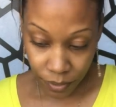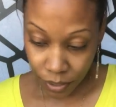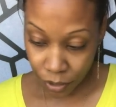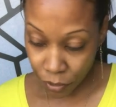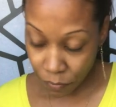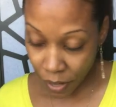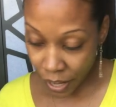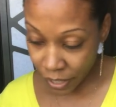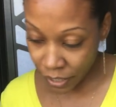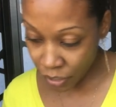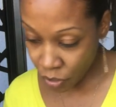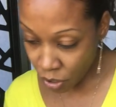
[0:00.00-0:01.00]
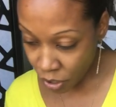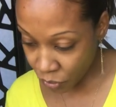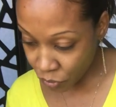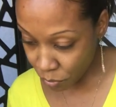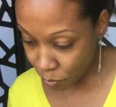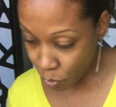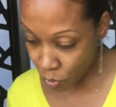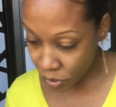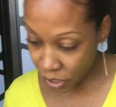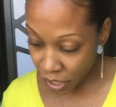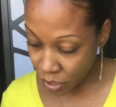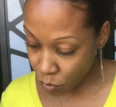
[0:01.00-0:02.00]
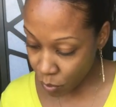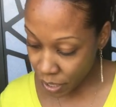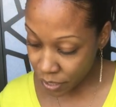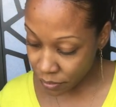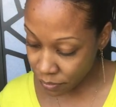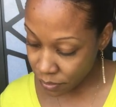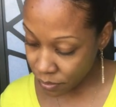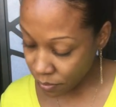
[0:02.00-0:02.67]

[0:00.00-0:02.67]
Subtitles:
Clarify any cards on the board. The Eight of Wands.